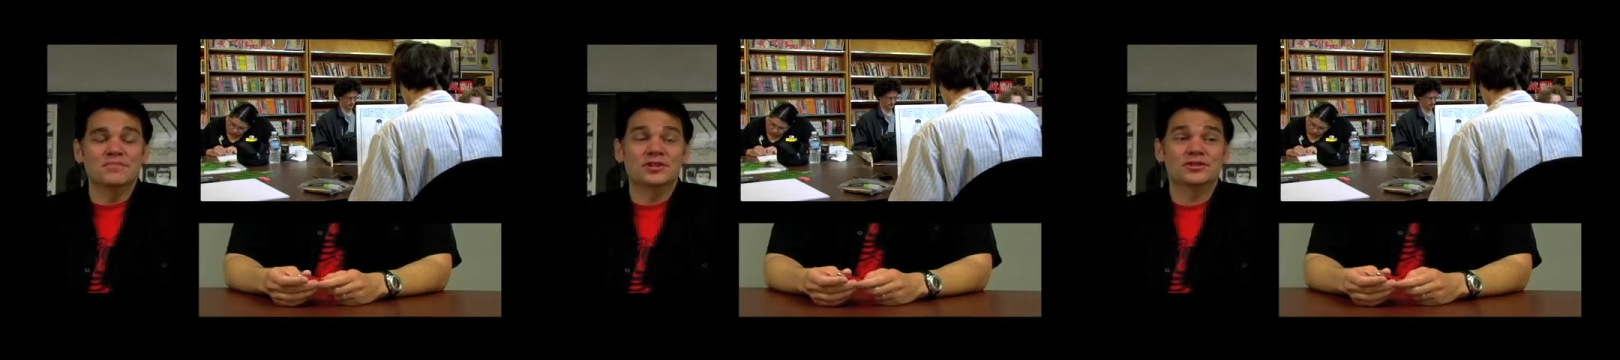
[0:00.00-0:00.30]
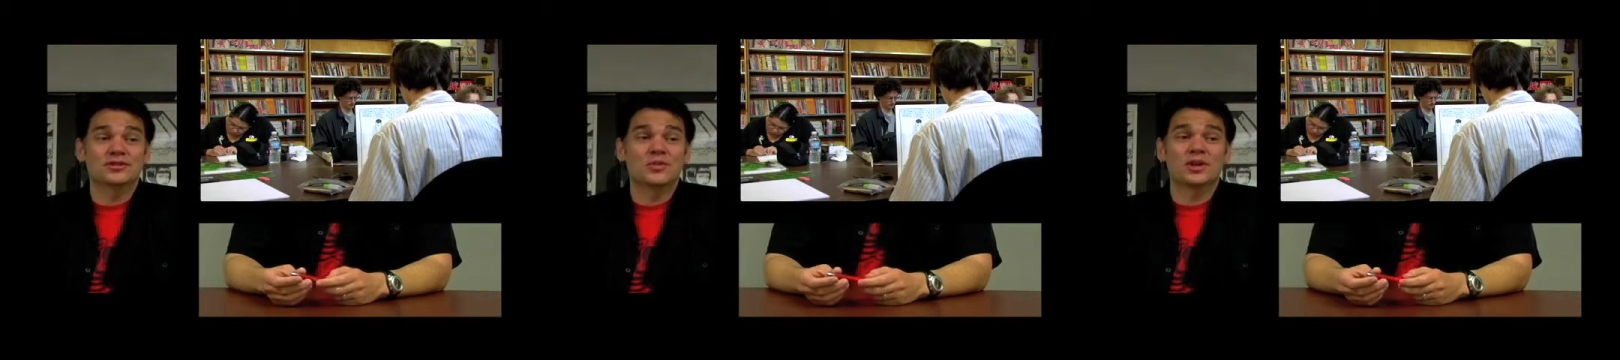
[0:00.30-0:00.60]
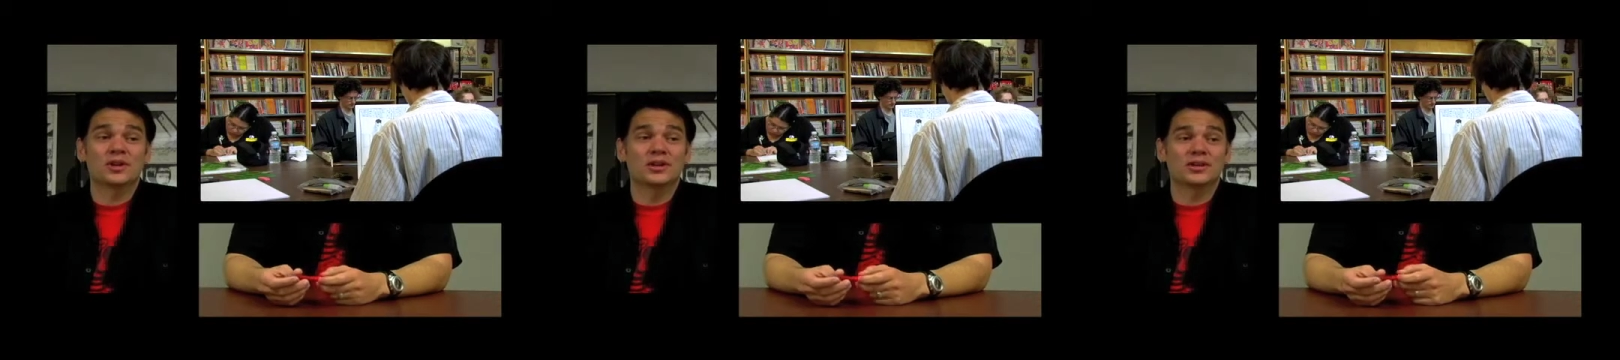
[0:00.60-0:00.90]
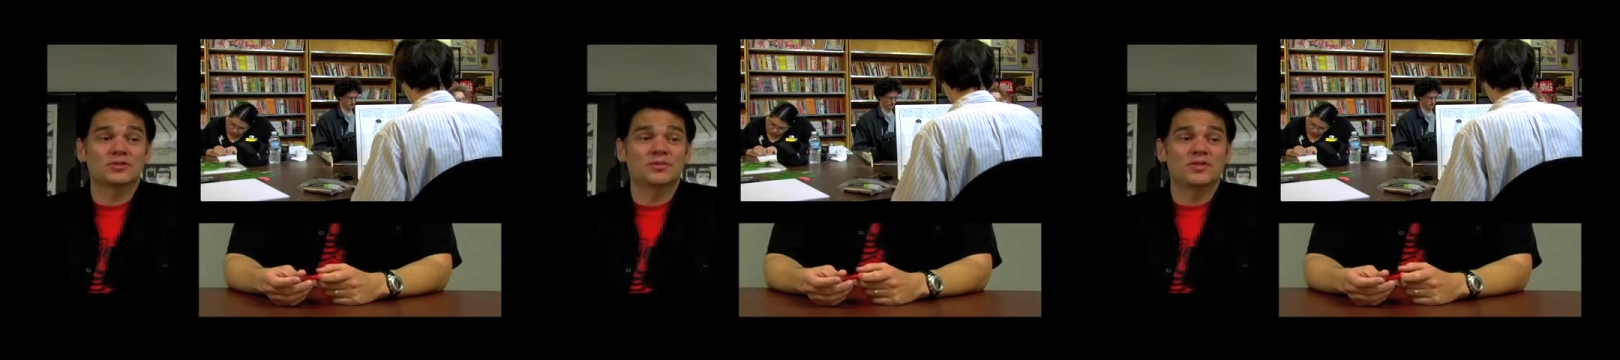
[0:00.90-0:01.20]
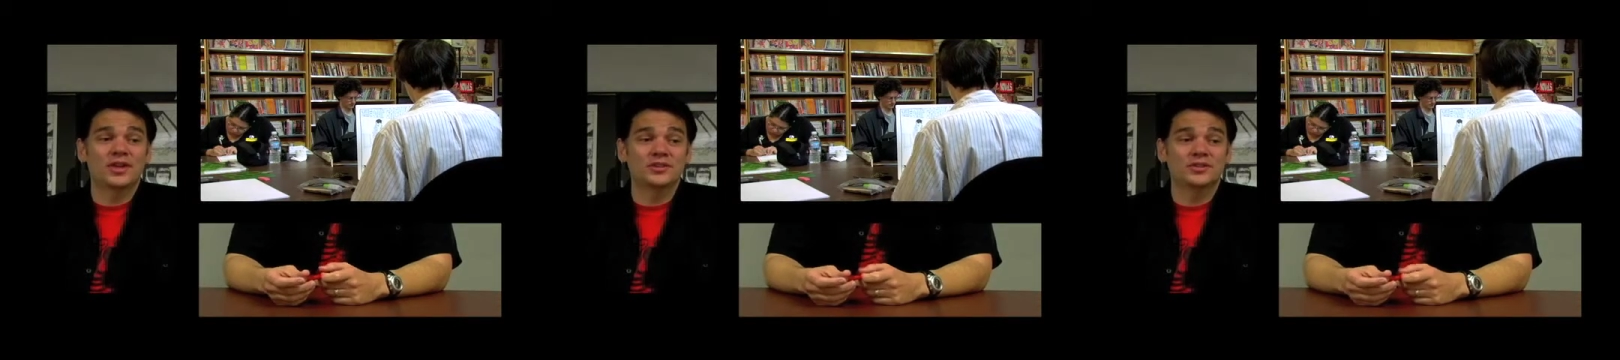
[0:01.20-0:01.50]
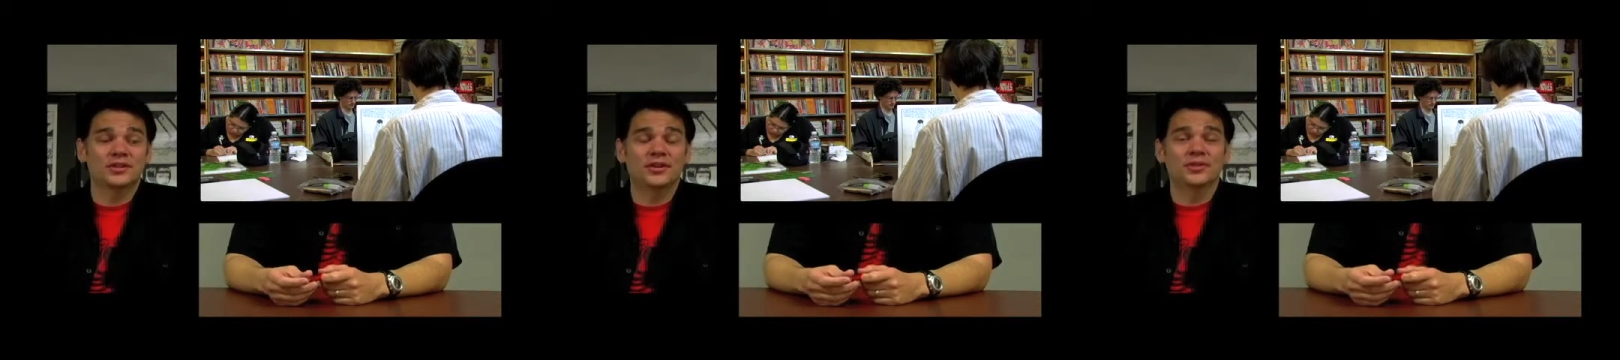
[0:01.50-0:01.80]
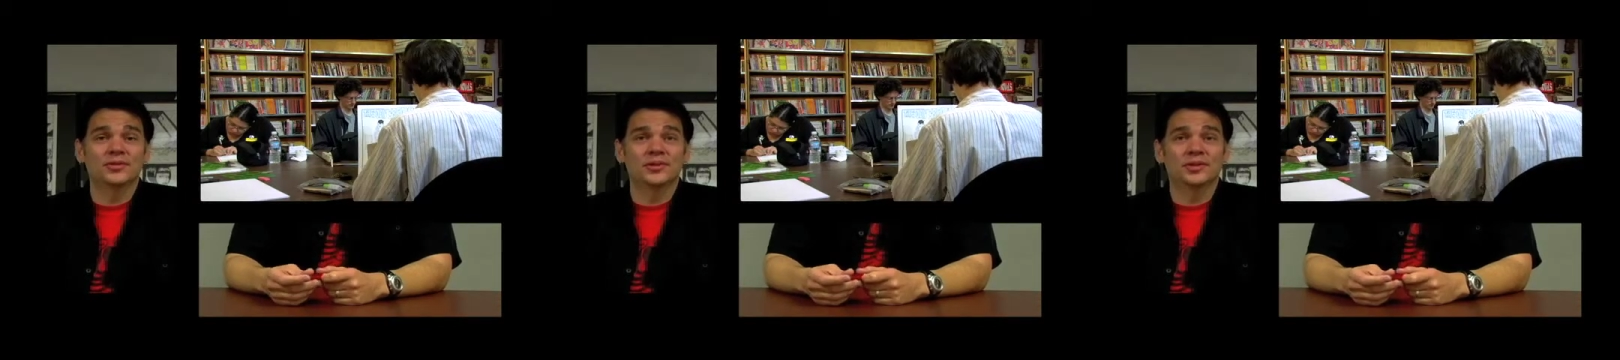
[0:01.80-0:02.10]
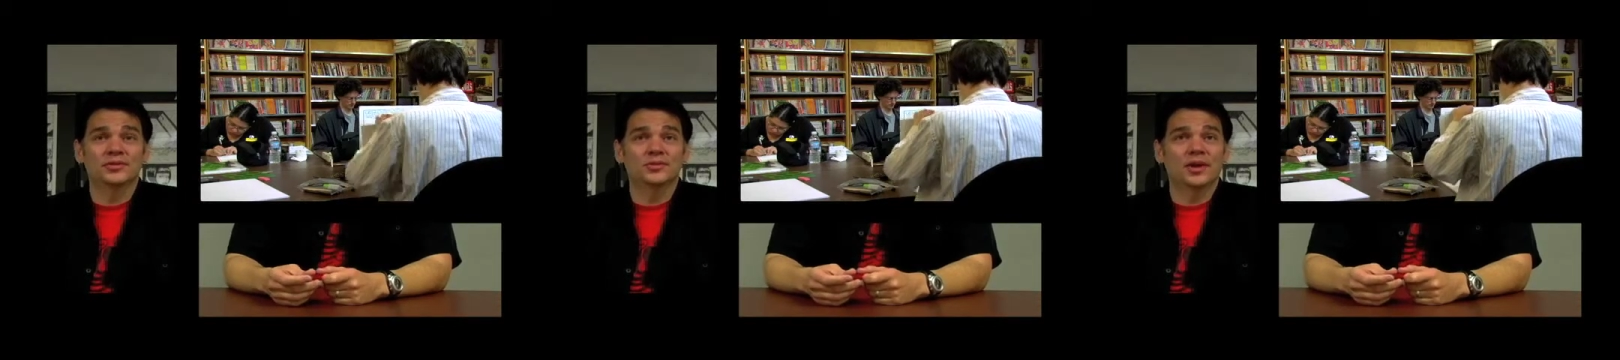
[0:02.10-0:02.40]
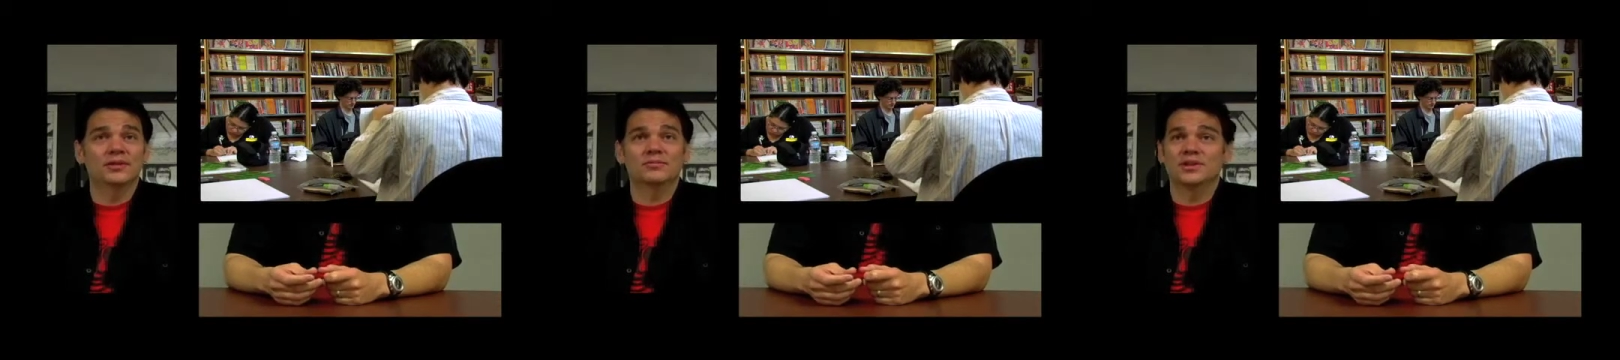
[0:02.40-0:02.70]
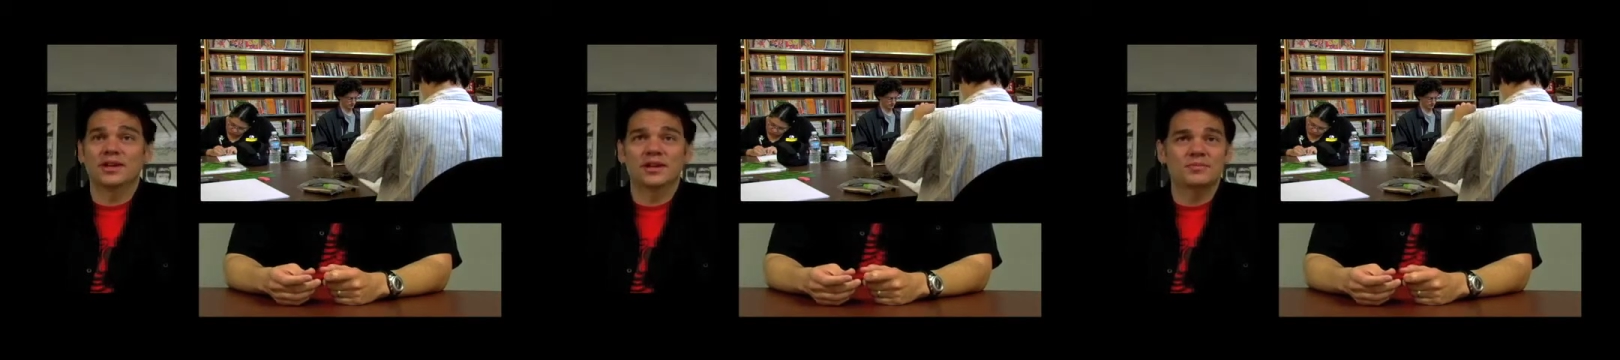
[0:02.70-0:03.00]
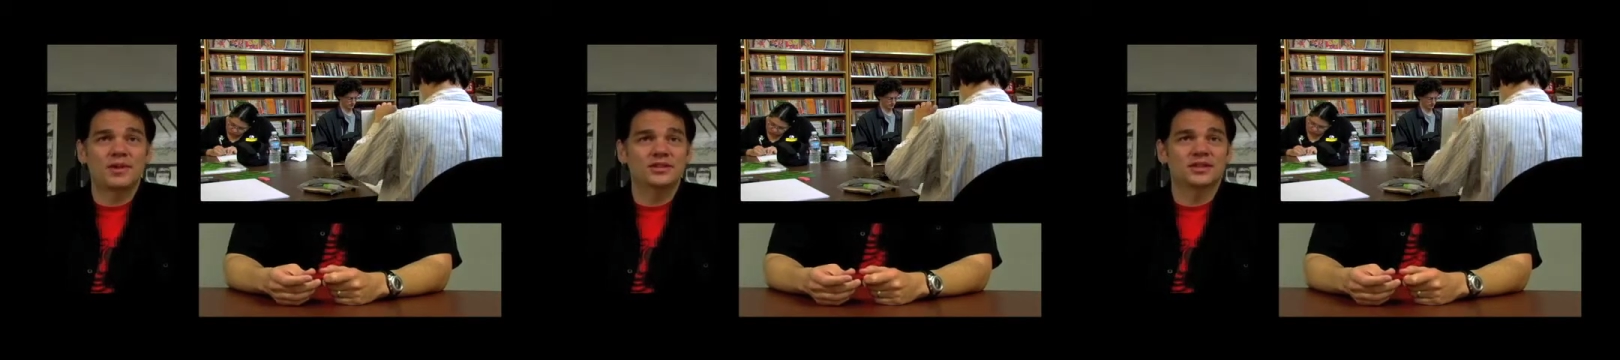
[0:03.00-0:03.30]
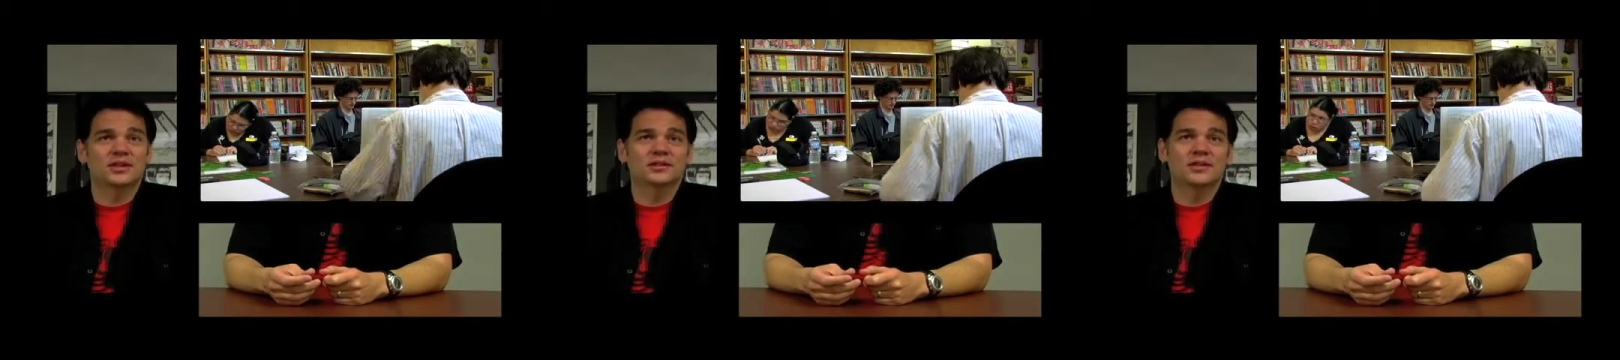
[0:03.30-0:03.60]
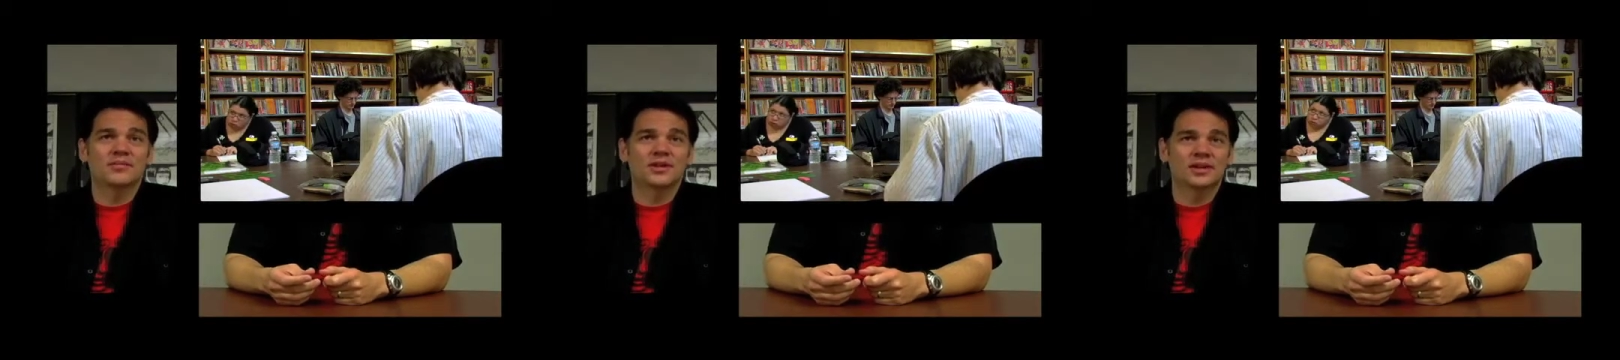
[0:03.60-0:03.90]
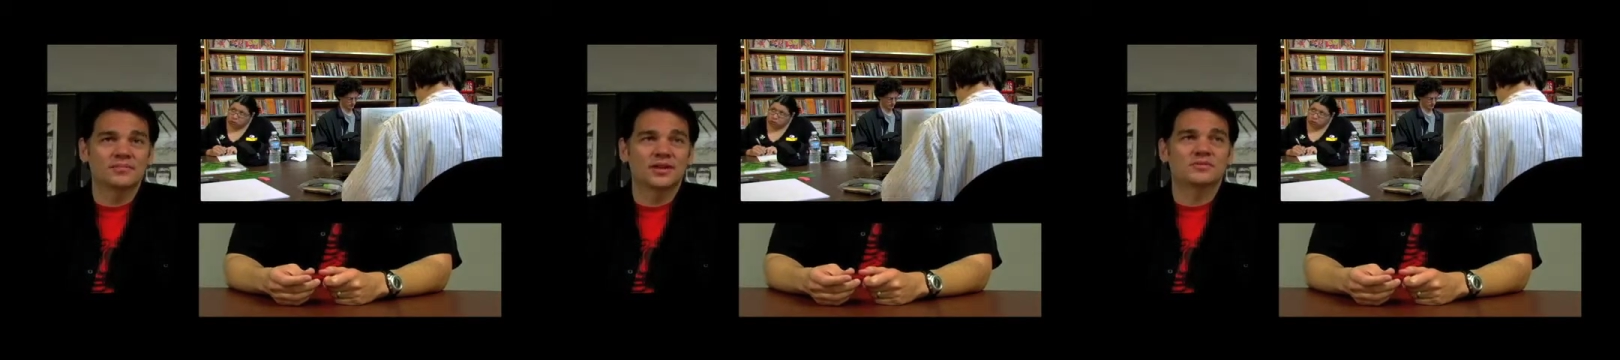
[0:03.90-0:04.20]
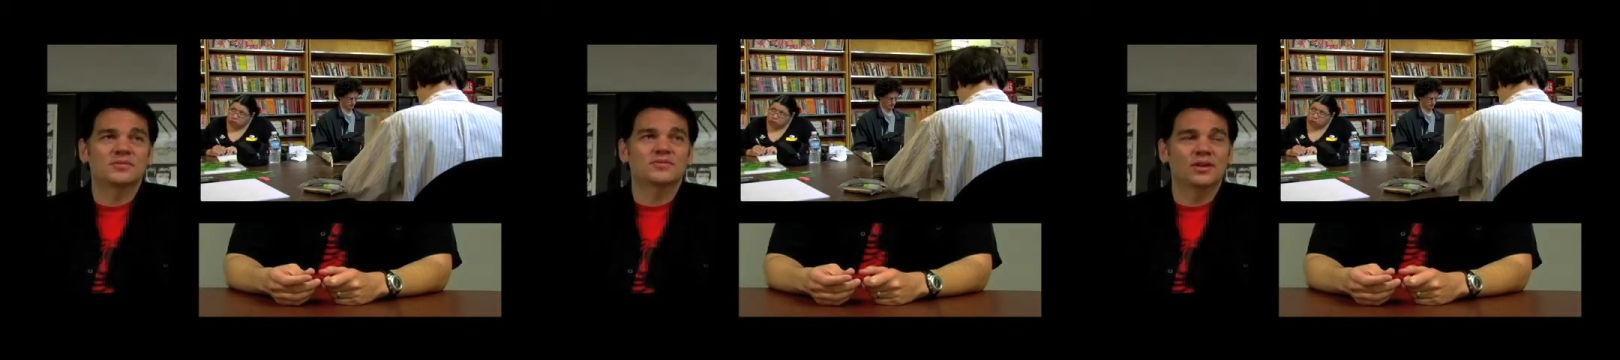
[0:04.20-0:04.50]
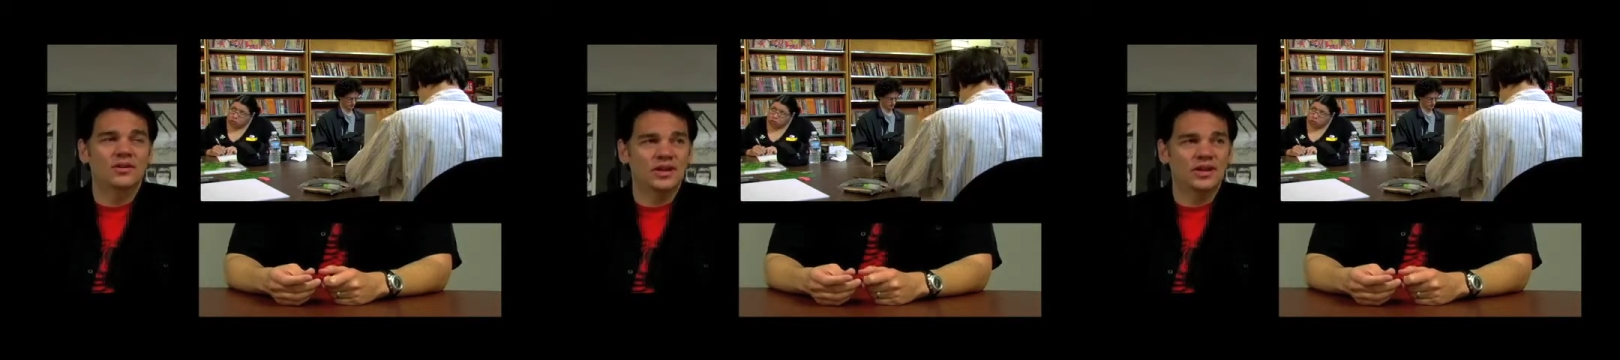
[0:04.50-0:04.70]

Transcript: in the business 20 years, professionals also, you know, sweating when that next paycheck is coming, it makes me feel,